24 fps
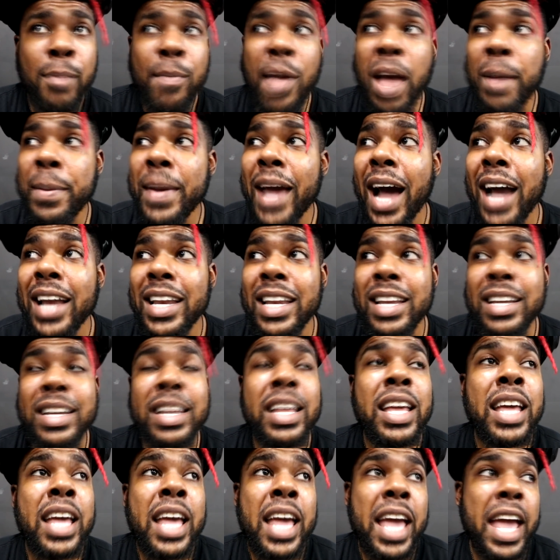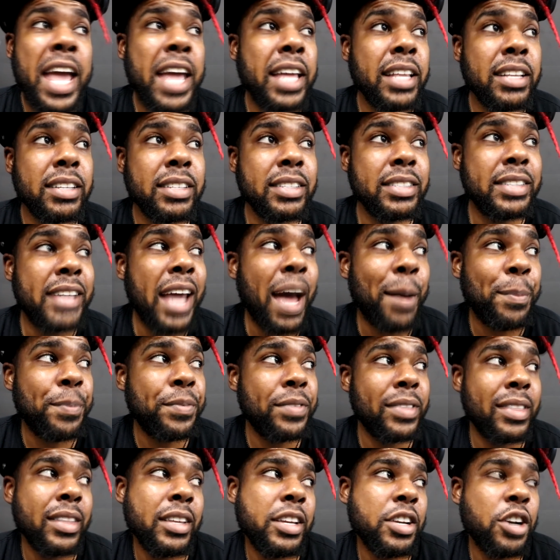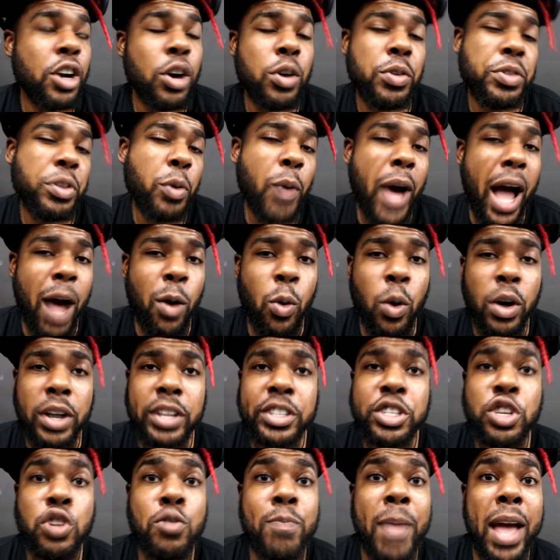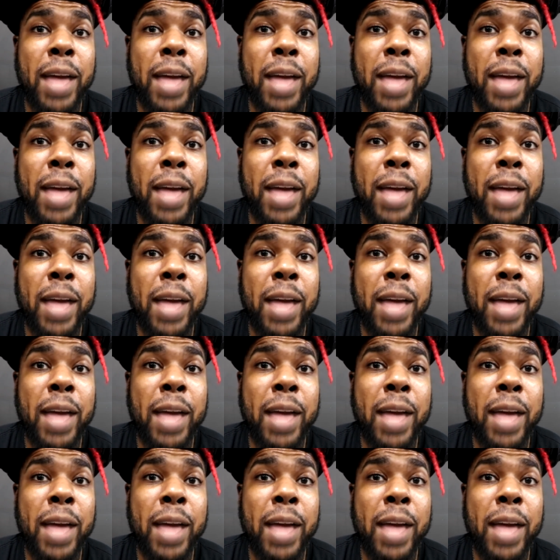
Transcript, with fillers: Maybe I didn't hit depth, you know, the way I wanted to.